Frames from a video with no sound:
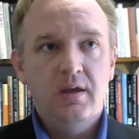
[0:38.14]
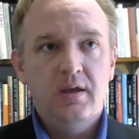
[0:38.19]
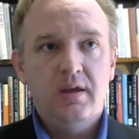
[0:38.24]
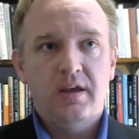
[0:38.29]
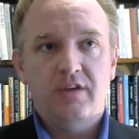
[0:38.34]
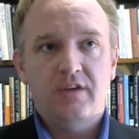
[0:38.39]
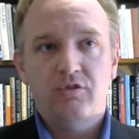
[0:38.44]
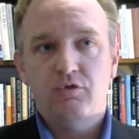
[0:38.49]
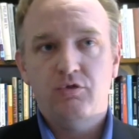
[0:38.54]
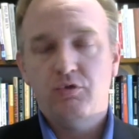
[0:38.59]

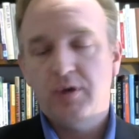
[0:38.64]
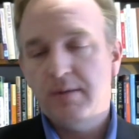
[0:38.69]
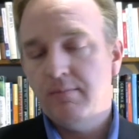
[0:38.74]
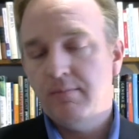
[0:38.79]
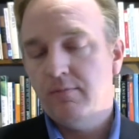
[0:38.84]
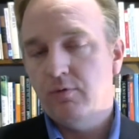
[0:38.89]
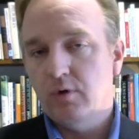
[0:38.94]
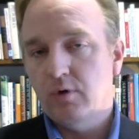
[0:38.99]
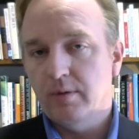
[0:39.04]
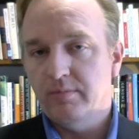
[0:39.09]

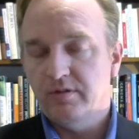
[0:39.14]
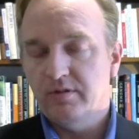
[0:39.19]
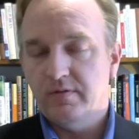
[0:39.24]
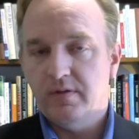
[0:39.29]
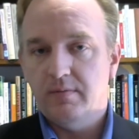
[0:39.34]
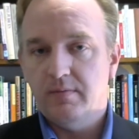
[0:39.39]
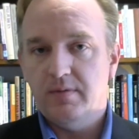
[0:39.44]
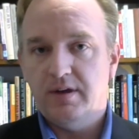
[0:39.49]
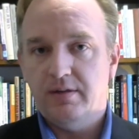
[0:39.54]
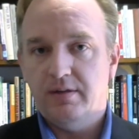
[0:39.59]
Extreme forms
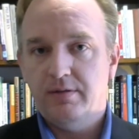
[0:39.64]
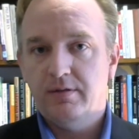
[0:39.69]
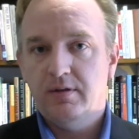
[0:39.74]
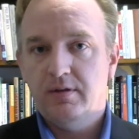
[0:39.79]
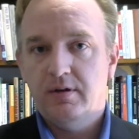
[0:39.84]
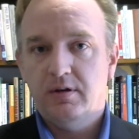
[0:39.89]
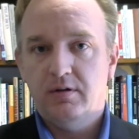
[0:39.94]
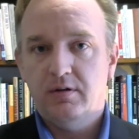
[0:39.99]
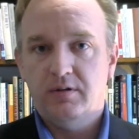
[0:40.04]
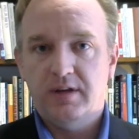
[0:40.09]
of the myth
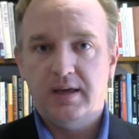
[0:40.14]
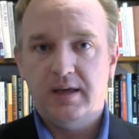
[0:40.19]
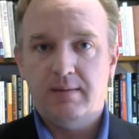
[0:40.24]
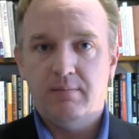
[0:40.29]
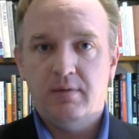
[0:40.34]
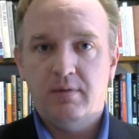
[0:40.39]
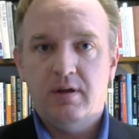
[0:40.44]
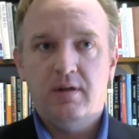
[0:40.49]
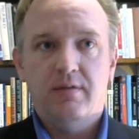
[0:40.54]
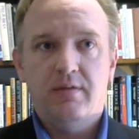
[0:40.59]

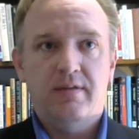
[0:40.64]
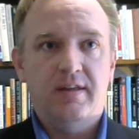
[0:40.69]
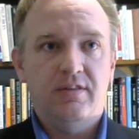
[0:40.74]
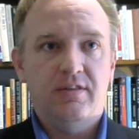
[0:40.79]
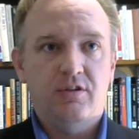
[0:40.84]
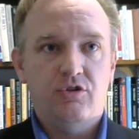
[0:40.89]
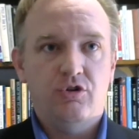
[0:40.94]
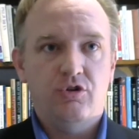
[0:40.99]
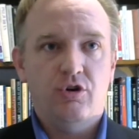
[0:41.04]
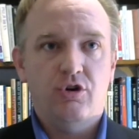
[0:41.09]
claim that
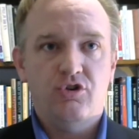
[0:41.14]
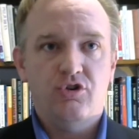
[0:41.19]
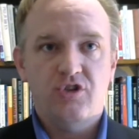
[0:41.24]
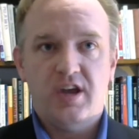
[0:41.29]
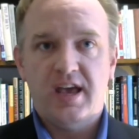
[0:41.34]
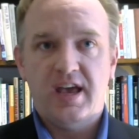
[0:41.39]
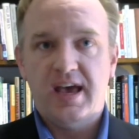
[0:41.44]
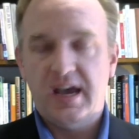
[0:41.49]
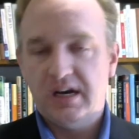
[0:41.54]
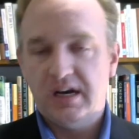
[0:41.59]
the Church
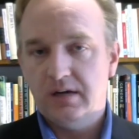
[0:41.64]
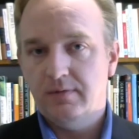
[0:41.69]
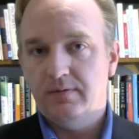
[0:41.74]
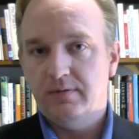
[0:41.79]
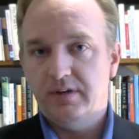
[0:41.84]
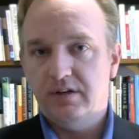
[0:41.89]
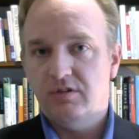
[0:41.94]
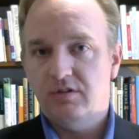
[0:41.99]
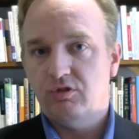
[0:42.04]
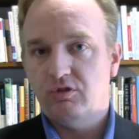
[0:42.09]

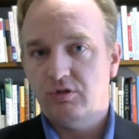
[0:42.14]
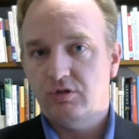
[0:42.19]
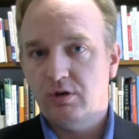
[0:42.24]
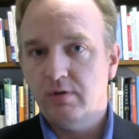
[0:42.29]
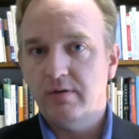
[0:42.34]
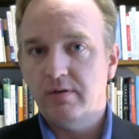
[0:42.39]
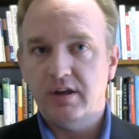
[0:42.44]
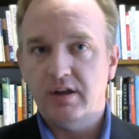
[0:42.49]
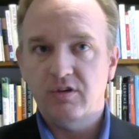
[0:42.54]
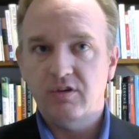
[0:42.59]
actively
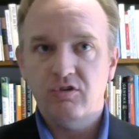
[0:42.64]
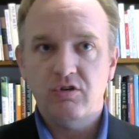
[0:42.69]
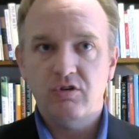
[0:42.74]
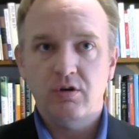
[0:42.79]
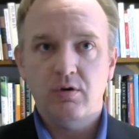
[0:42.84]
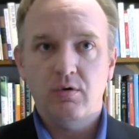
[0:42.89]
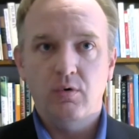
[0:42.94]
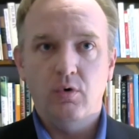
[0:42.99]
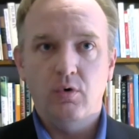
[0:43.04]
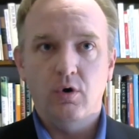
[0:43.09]
discouraged
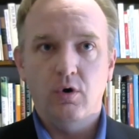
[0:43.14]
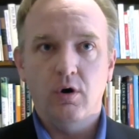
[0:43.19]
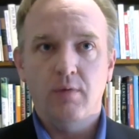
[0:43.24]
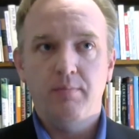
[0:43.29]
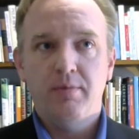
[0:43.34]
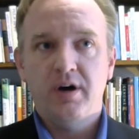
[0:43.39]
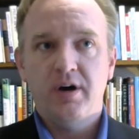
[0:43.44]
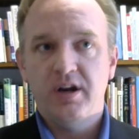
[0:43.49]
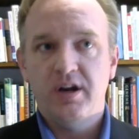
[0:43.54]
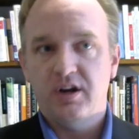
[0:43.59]
or
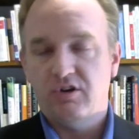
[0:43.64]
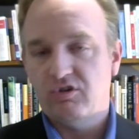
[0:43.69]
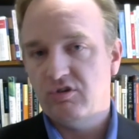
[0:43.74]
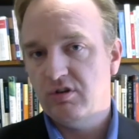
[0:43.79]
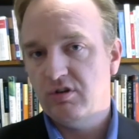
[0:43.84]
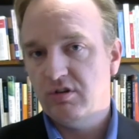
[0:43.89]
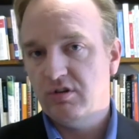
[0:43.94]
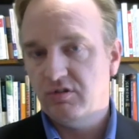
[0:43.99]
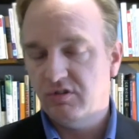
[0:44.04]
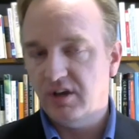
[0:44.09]

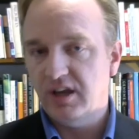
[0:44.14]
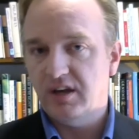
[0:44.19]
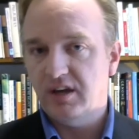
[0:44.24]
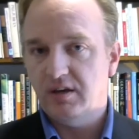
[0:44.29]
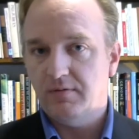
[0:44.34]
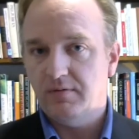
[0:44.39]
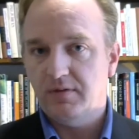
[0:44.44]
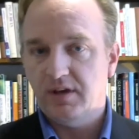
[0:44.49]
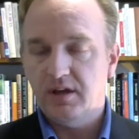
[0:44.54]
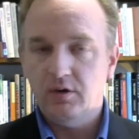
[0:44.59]
punished
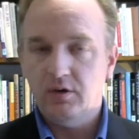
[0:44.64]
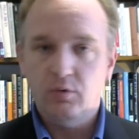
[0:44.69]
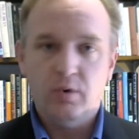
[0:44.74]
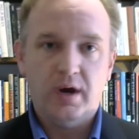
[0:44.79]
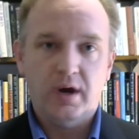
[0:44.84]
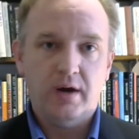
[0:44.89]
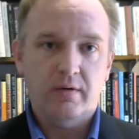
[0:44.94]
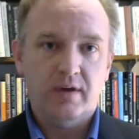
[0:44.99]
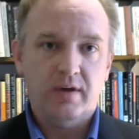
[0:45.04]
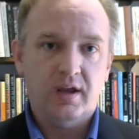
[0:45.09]
scientific
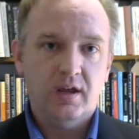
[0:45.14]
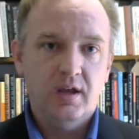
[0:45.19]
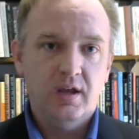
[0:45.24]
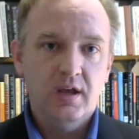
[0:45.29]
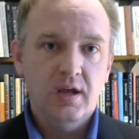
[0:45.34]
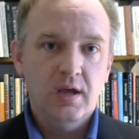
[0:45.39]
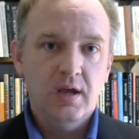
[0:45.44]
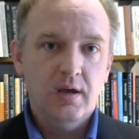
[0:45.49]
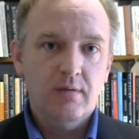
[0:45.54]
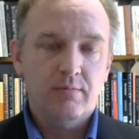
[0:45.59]
inquiry,
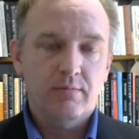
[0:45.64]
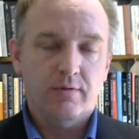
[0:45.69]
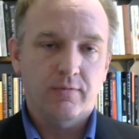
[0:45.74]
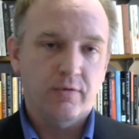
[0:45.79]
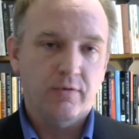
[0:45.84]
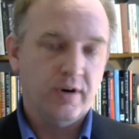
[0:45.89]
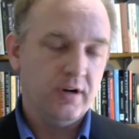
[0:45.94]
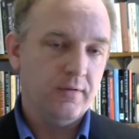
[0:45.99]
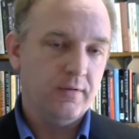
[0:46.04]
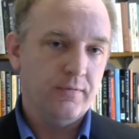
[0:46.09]

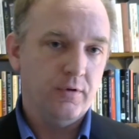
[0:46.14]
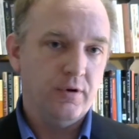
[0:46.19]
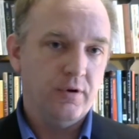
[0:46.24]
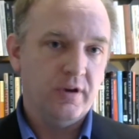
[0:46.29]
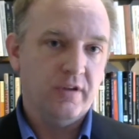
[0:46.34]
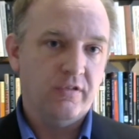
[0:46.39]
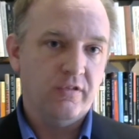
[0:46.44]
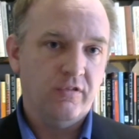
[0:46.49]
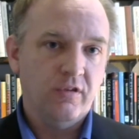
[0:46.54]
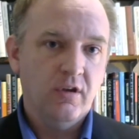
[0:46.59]
preferring to
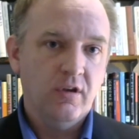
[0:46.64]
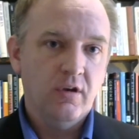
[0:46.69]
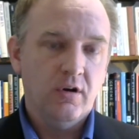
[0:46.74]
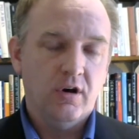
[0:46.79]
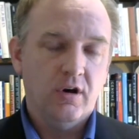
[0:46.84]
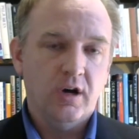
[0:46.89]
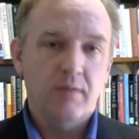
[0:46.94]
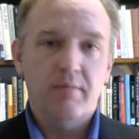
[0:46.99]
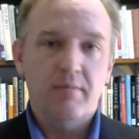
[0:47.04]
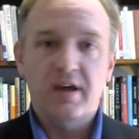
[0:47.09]
focus
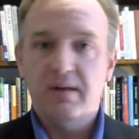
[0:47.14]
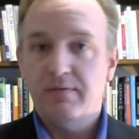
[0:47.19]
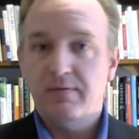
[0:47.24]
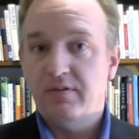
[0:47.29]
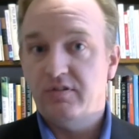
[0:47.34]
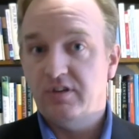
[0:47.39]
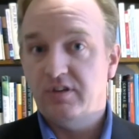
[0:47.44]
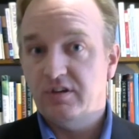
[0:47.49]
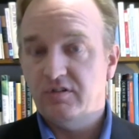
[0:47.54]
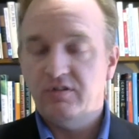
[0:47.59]
on
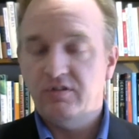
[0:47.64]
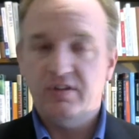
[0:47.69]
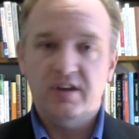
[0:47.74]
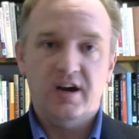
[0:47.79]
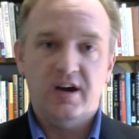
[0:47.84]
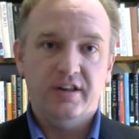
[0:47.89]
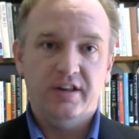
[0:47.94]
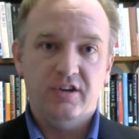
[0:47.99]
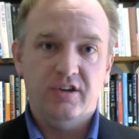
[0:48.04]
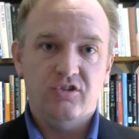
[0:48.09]
metaphysics,
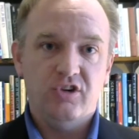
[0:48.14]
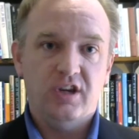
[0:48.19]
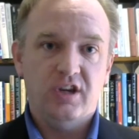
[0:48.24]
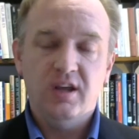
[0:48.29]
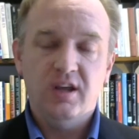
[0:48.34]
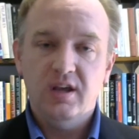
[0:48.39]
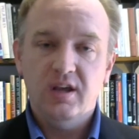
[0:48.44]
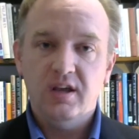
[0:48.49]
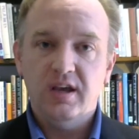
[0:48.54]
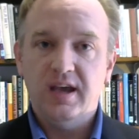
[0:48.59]

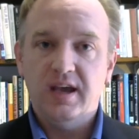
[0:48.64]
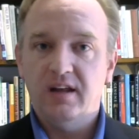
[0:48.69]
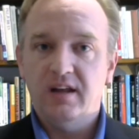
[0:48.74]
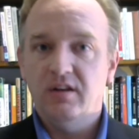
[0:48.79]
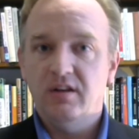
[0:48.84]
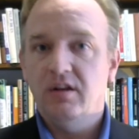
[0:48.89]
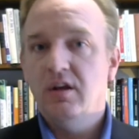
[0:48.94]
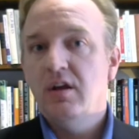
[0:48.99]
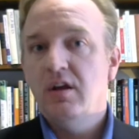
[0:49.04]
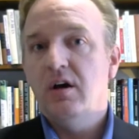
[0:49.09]
theology,
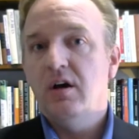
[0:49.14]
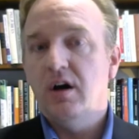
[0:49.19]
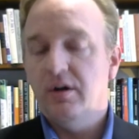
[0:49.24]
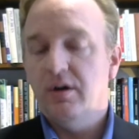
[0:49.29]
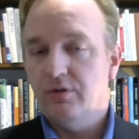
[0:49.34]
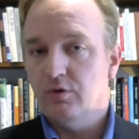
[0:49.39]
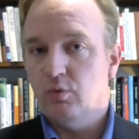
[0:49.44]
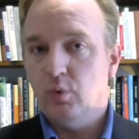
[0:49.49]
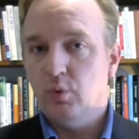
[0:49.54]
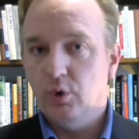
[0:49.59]
and
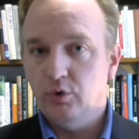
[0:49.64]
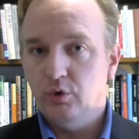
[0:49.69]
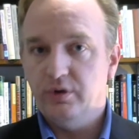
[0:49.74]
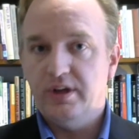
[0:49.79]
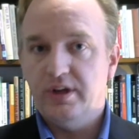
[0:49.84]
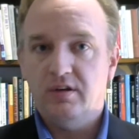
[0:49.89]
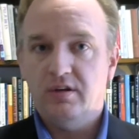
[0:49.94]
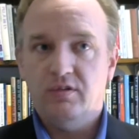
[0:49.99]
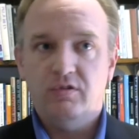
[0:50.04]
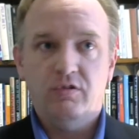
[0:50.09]

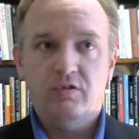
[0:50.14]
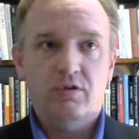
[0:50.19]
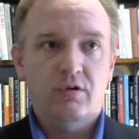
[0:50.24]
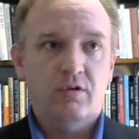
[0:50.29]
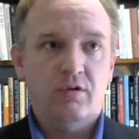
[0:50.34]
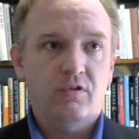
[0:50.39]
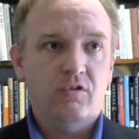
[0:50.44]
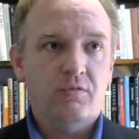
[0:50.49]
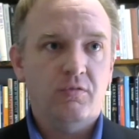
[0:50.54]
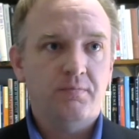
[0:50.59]
otherworldly
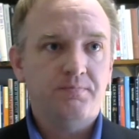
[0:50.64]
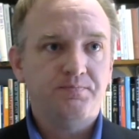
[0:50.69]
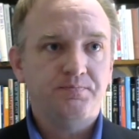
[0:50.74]
concerns.